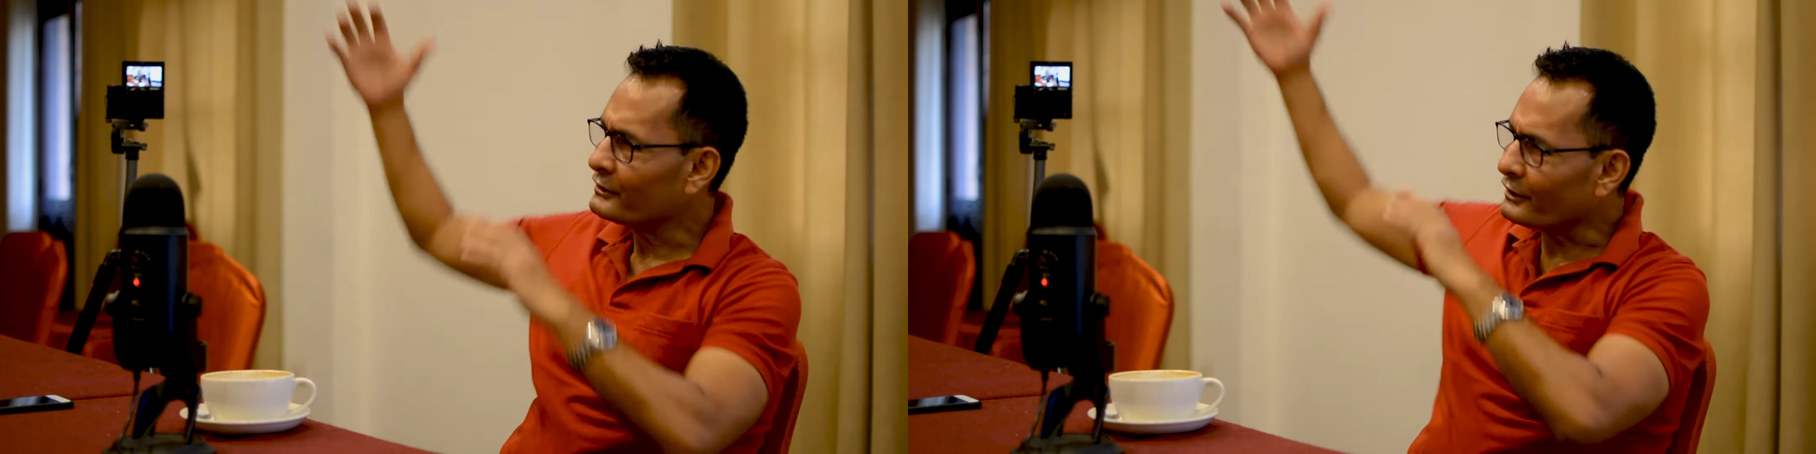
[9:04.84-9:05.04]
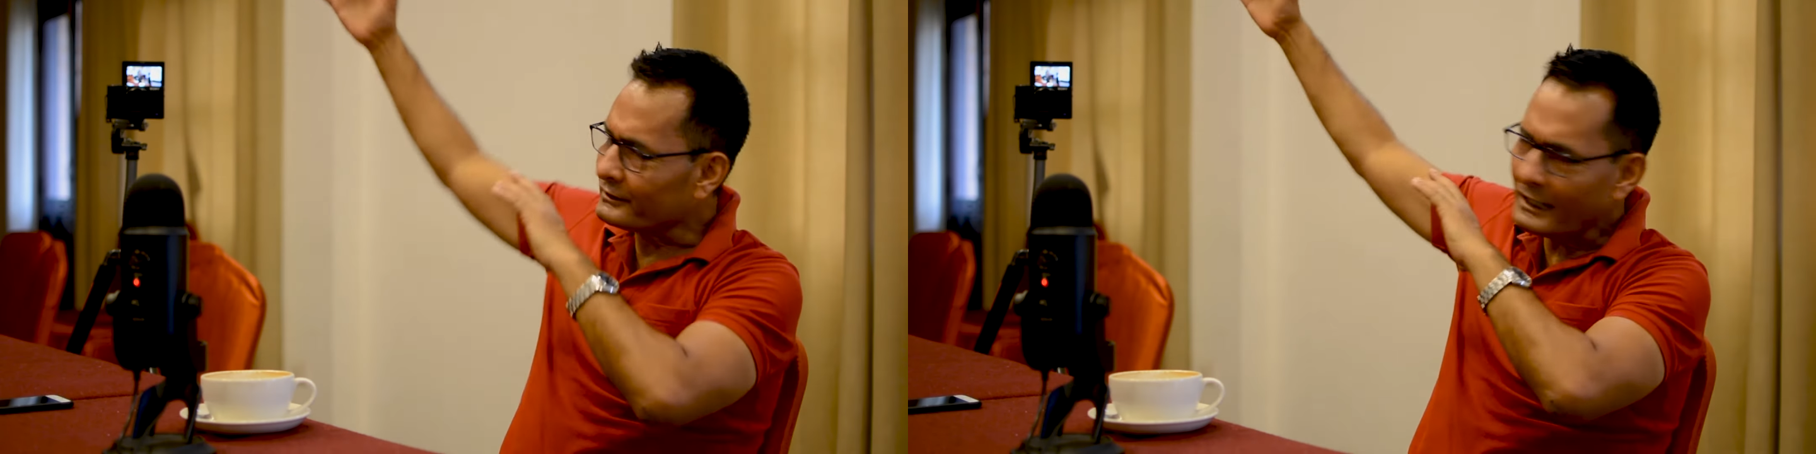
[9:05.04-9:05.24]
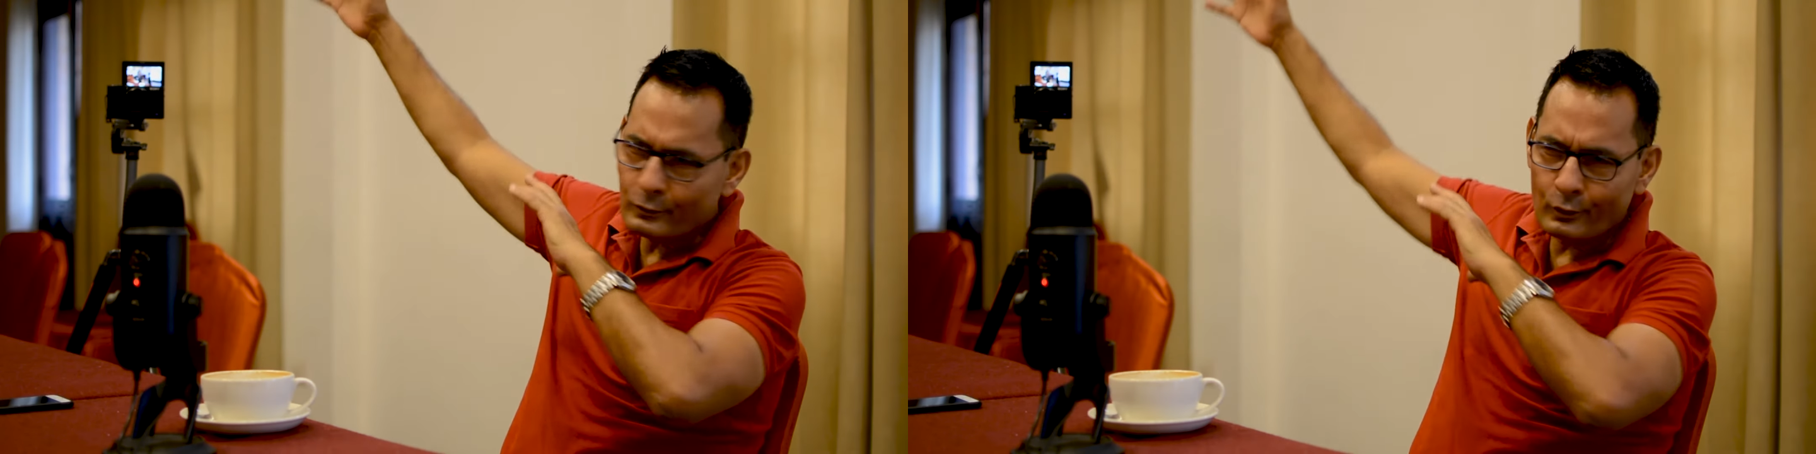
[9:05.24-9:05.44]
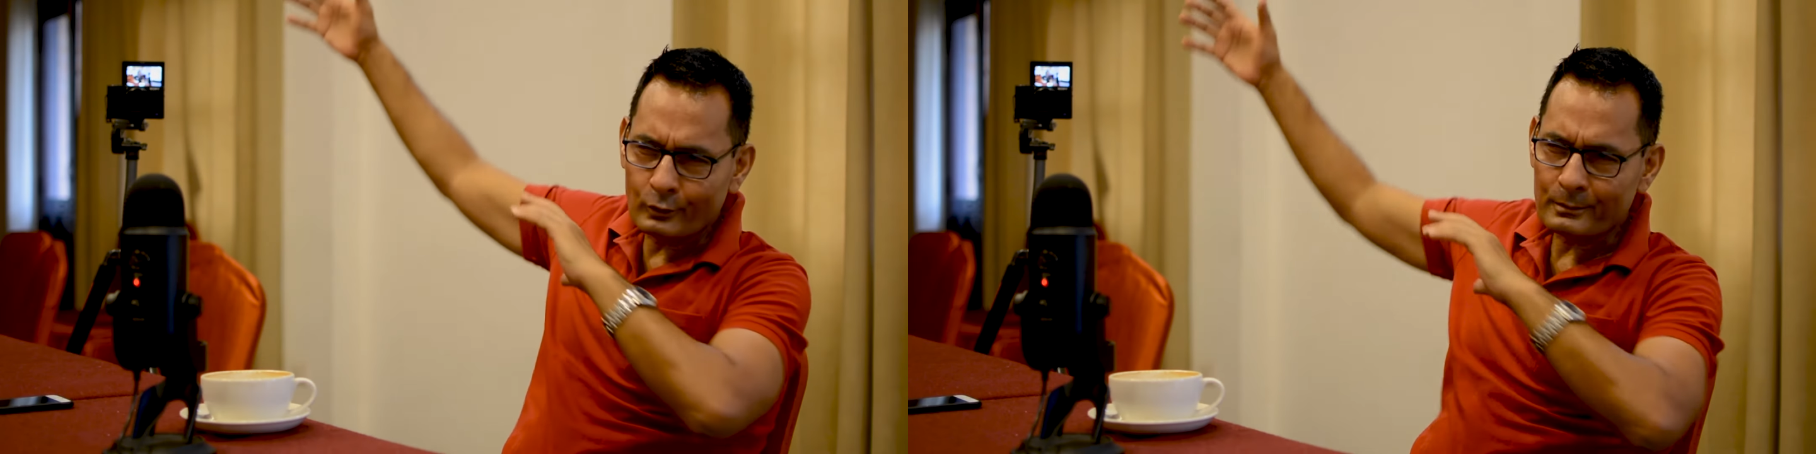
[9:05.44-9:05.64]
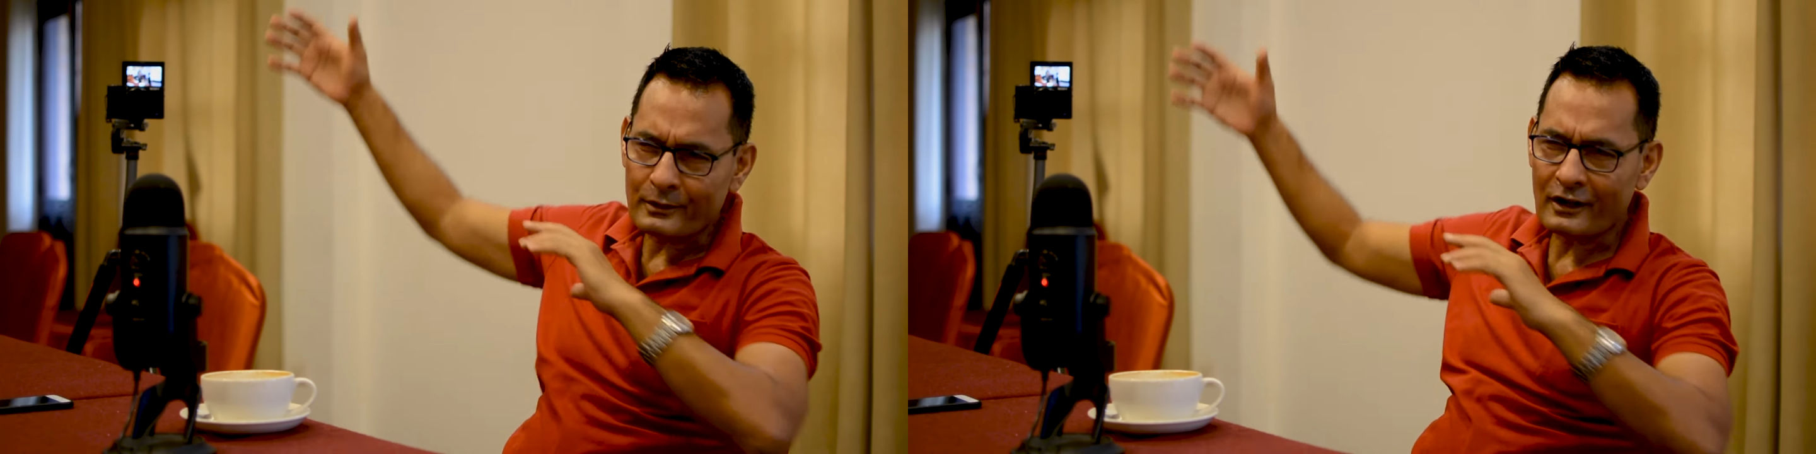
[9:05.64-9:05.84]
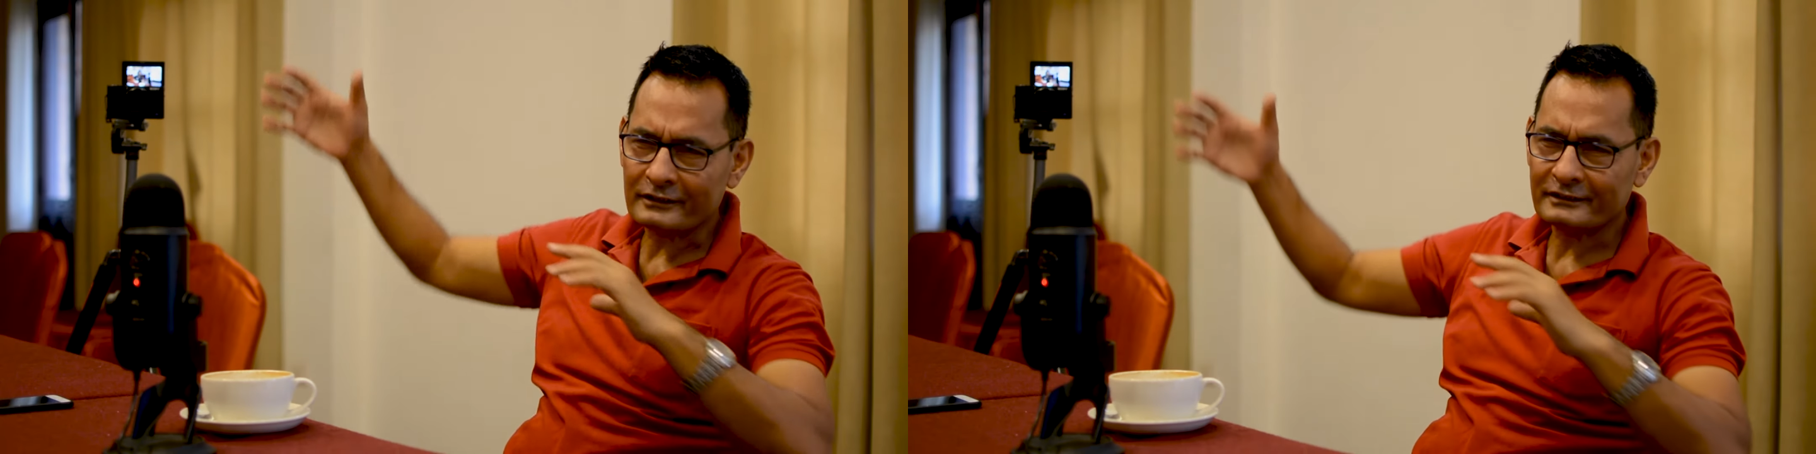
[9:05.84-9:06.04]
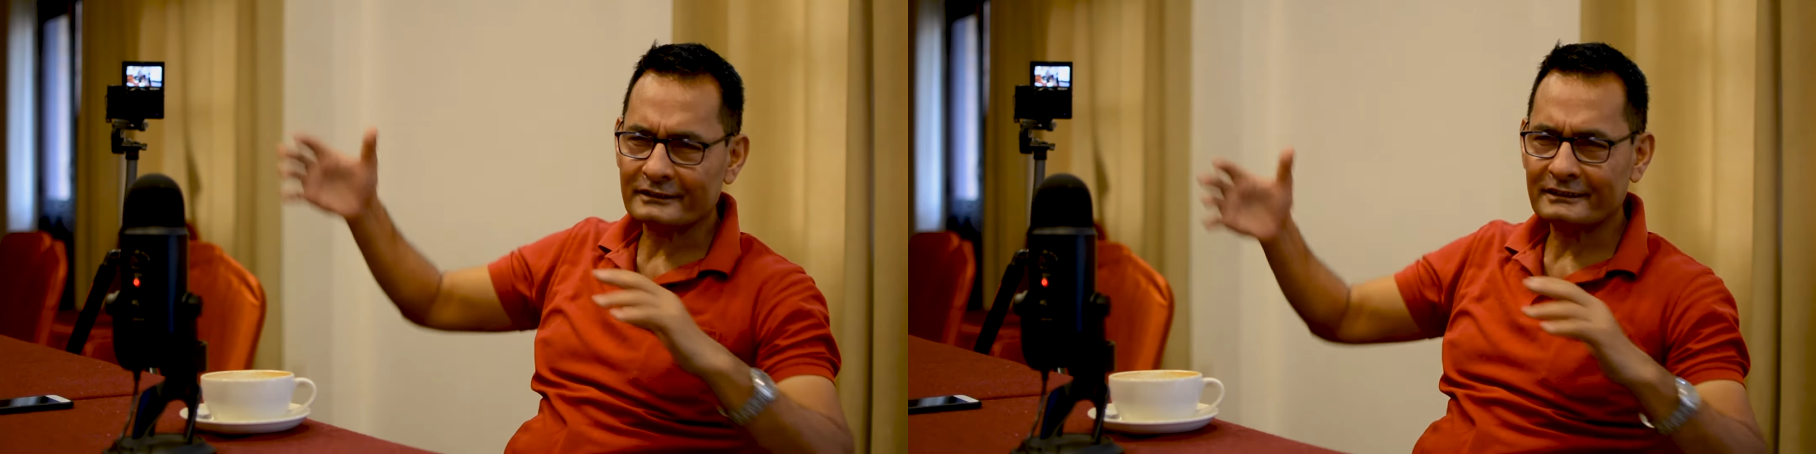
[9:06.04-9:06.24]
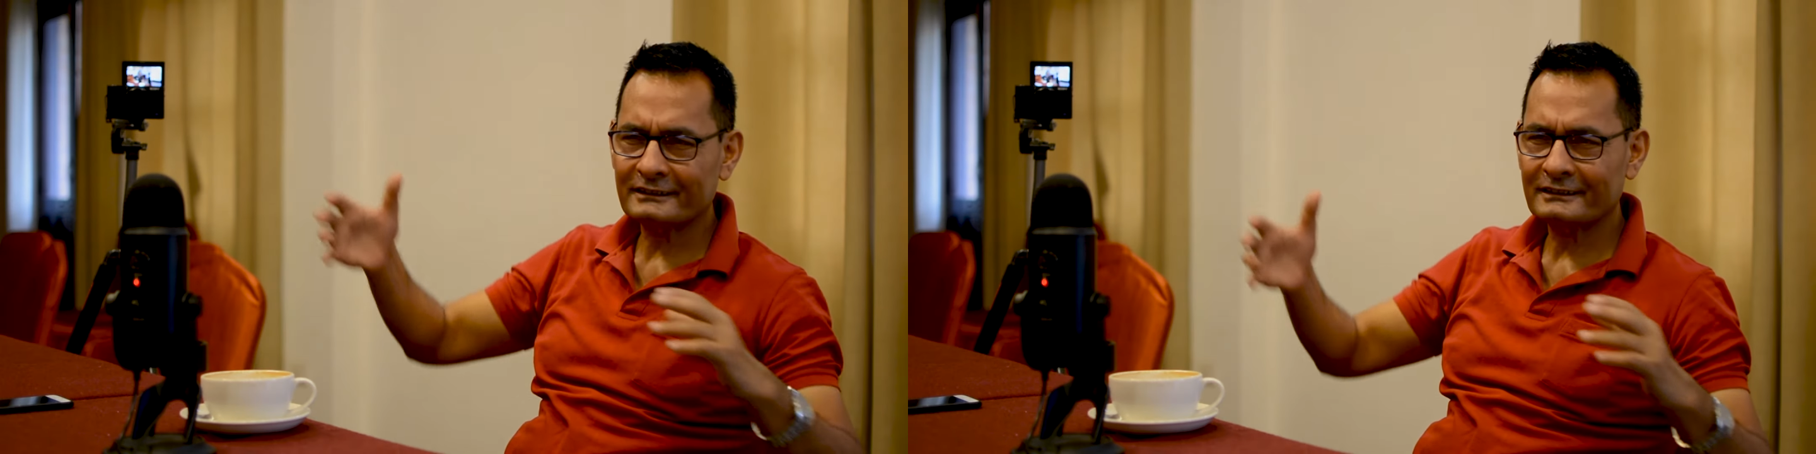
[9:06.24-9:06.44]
Just that whole process